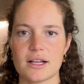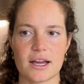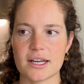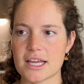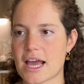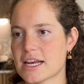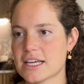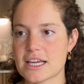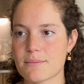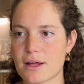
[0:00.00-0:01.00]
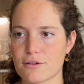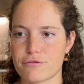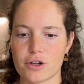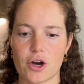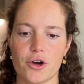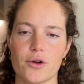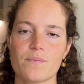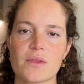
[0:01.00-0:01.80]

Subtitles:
and any email flow,